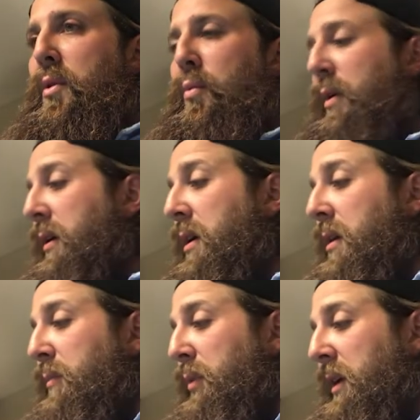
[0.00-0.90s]
we're
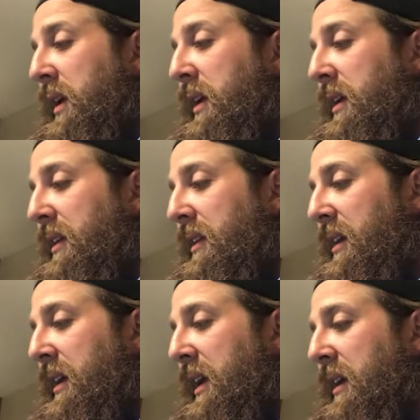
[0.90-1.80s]
pretty
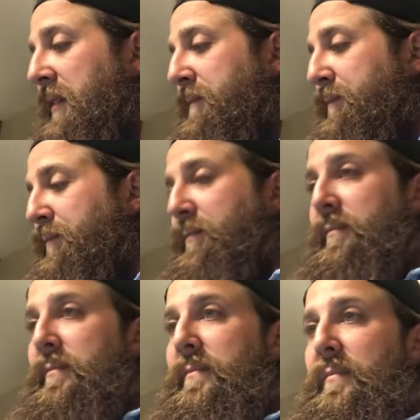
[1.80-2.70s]
lucky.
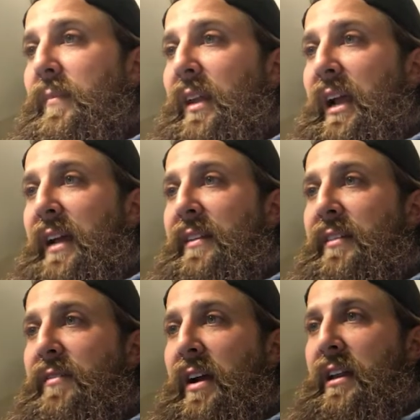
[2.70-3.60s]
And then
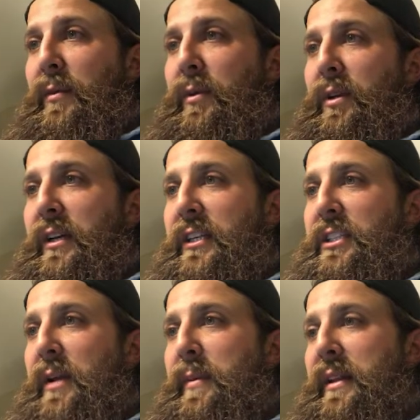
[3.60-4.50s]
finally, we'll look at
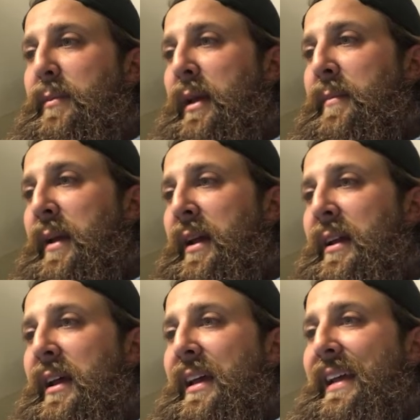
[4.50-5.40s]
JP the Bee
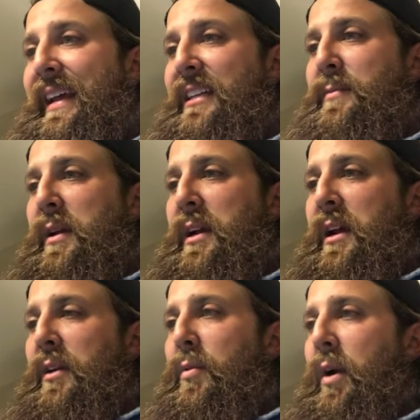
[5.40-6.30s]
Man. He's been
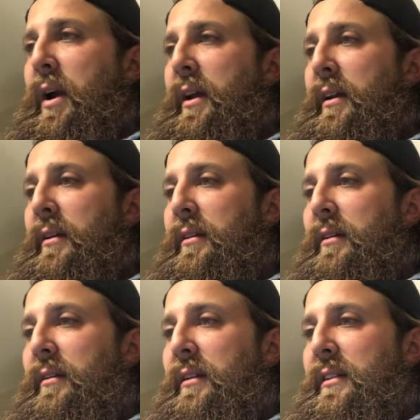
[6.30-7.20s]
kind of quiet.
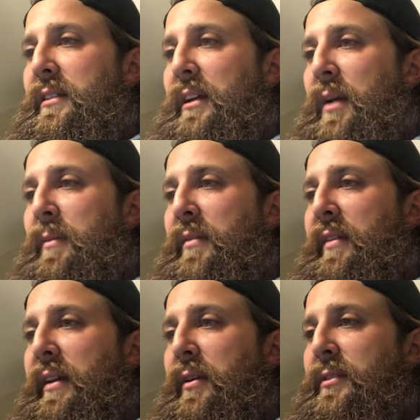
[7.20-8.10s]
Let's look at how many
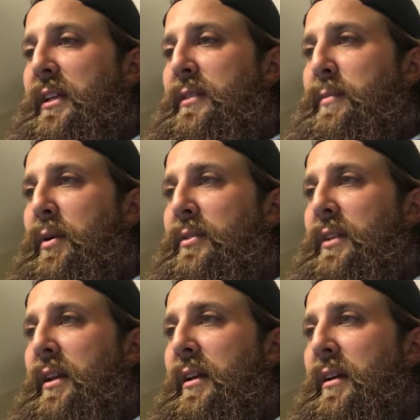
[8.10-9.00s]
videos he's
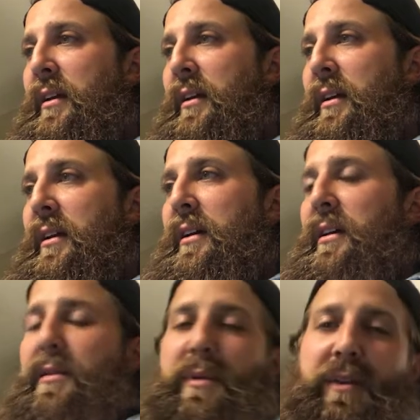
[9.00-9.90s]
posted.
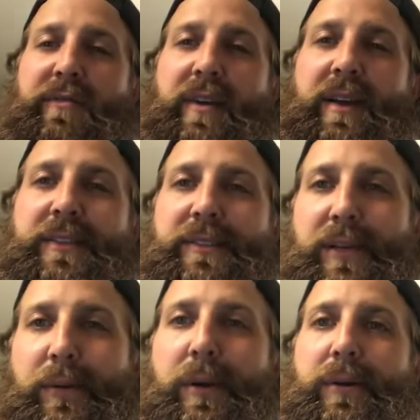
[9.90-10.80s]
A big fat
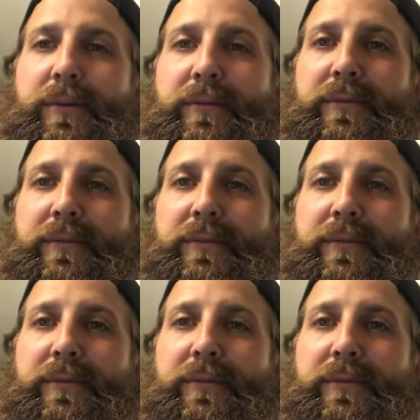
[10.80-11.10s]
0.